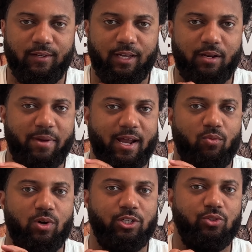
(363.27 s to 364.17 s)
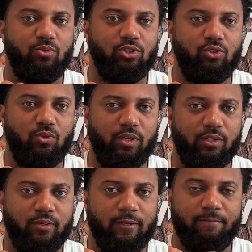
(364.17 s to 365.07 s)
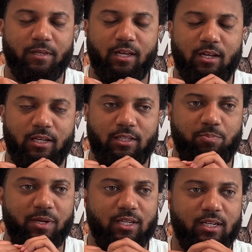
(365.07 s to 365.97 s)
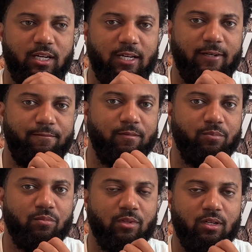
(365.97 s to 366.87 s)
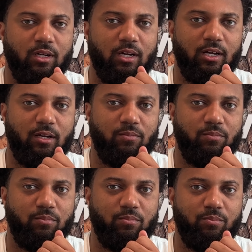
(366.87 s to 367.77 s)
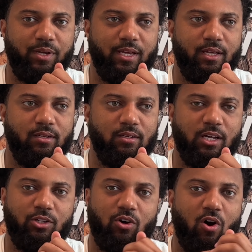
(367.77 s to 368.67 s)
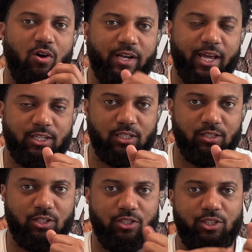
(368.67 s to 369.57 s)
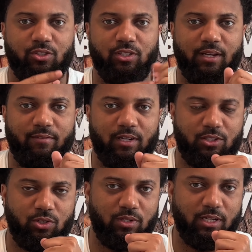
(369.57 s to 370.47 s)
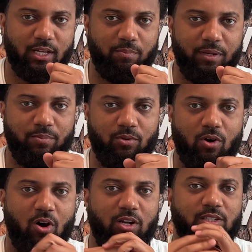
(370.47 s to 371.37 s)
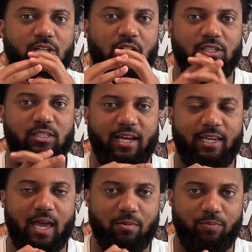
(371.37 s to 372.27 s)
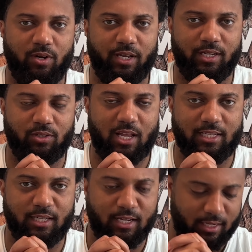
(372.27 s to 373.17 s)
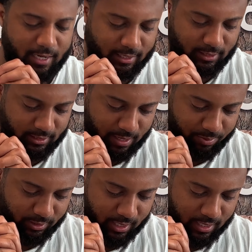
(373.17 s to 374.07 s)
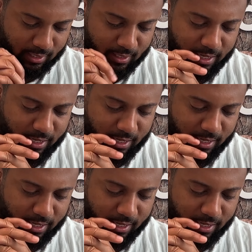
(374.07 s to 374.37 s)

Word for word: It didn't matter what you was doing. Uh, speaking of uh, being under all nations, your children given into another people, all these curses that came upon the Israelites, that's a separate thing.